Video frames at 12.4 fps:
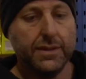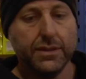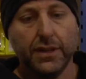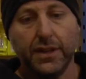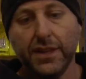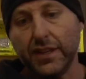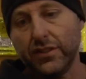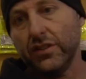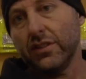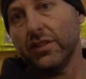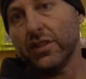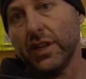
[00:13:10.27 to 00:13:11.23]
So I think it's
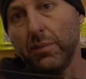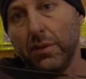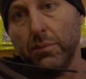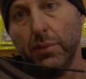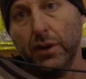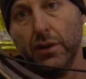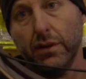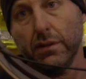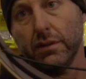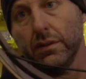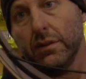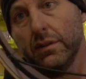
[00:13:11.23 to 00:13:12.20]
just the shape of the bow.
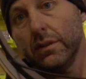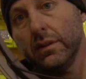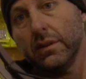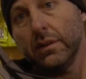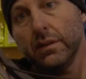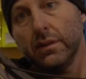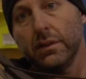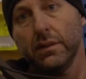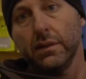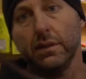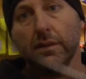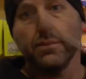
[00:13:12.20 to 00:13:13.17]

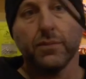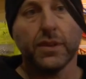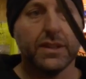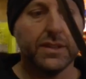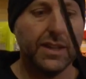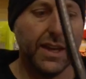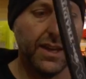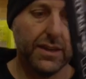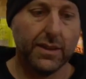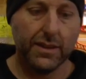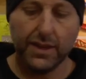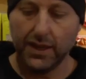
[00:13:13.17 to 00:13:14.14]
Because
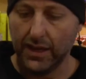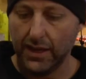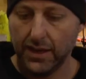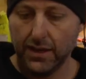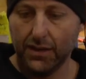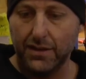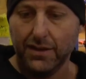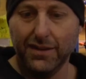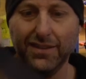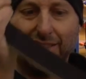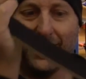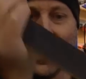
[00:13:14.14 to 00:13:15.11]
these
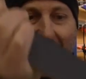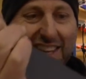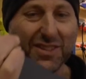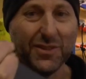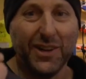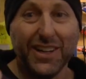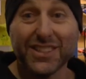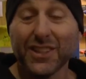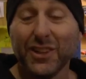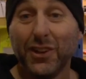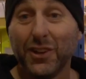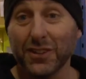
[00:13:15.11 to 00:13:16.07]
ones
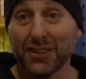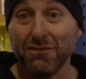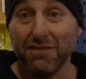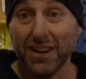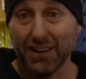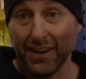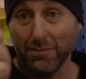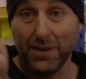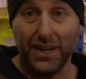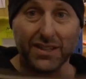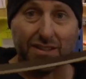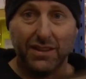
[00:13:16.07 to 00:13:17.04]
looked very
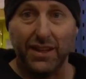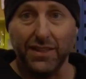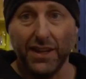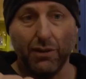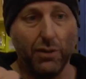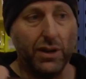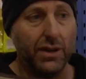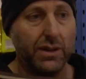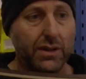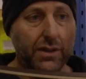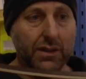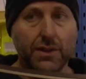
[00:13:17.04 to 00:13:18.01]
much like they were
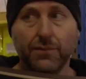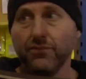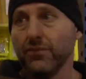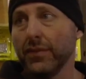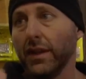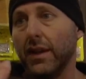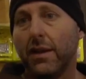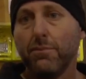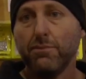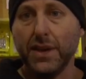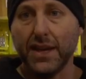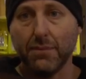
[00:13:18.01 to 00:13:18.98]
a
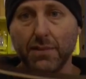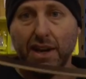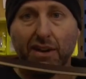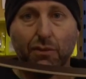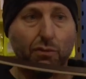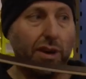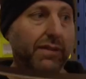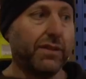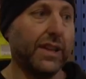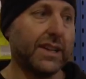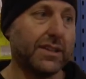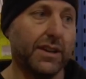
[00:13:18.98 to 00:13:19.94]
big amount of
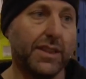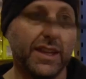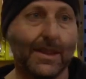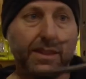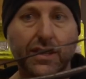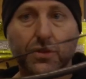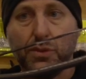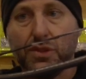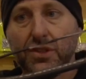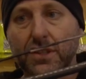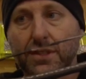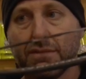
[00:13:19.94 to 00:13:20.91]
reflex. So I think this was
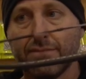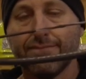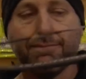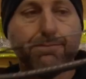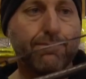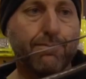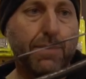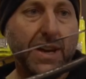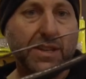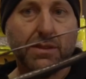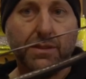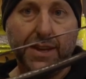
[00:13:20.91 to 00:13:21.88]
just
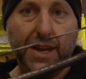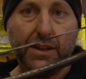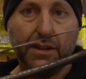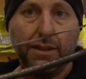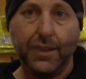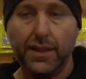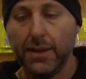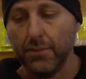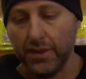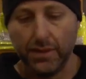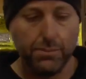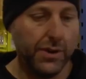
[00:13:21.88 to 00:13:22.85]
based on the angle of the limb
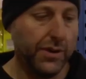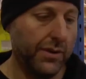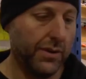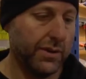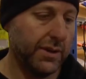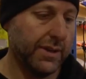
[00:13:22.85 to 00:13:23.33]
in the bow.